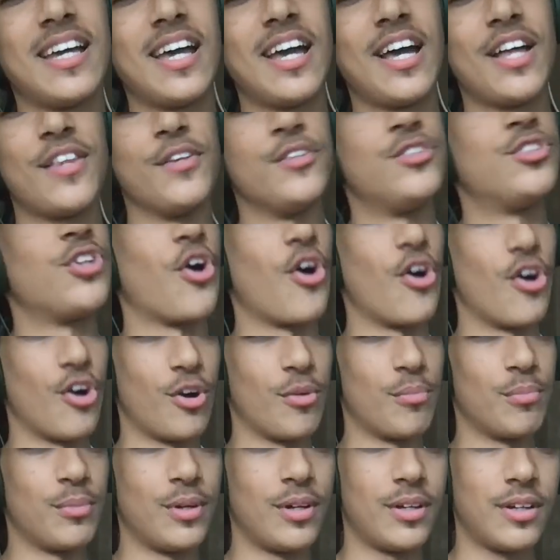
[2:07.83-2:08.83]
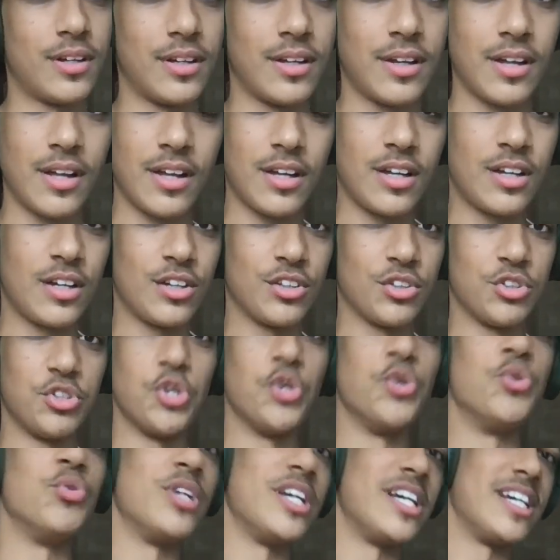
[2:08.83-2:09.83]
the term
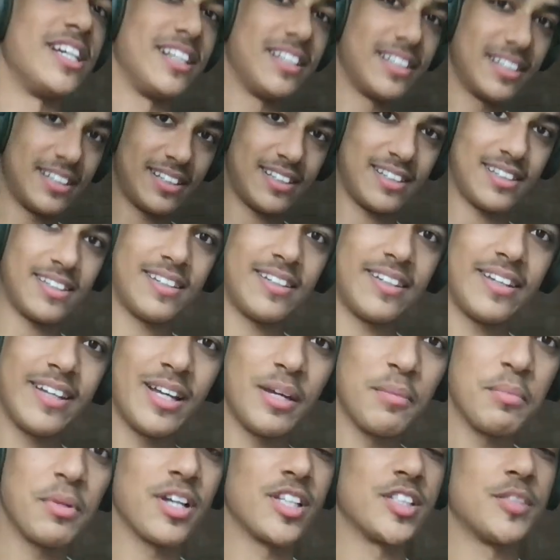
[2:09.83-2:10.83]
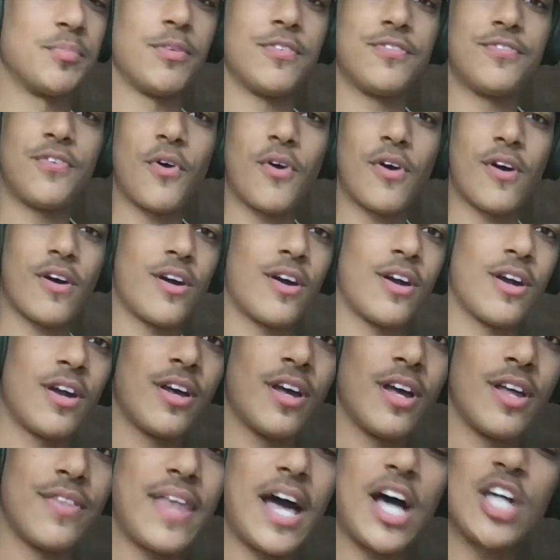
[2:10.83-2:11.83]
gooning, because
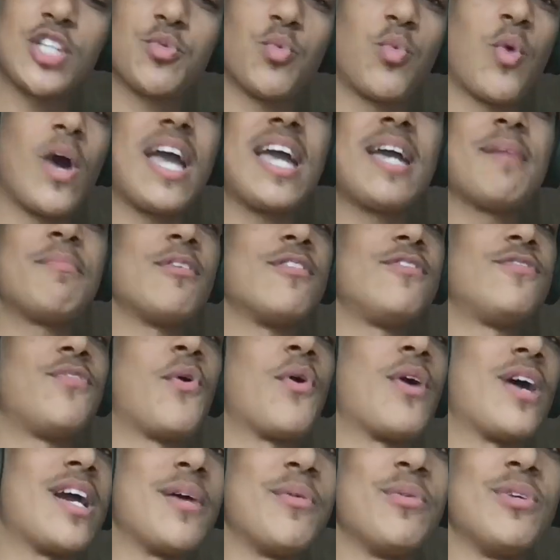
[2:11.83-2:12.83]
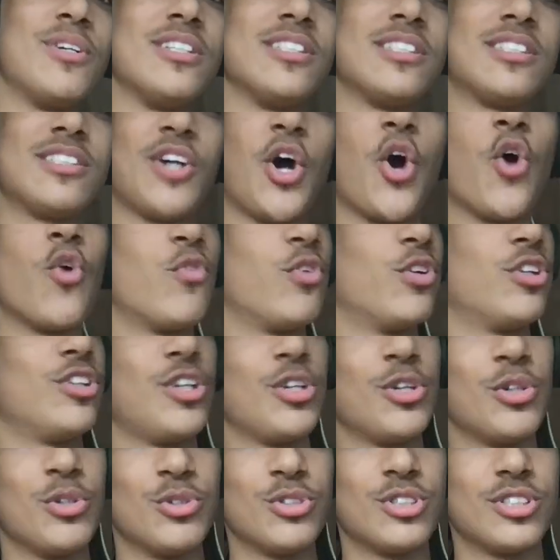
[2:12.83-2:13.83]
that was way before it was
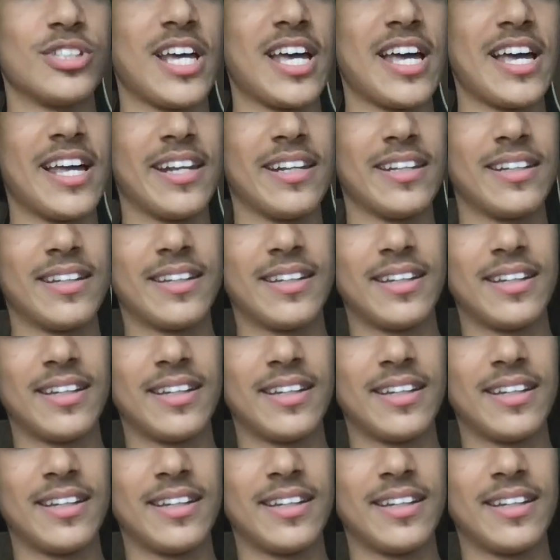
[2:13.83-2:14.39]
overused and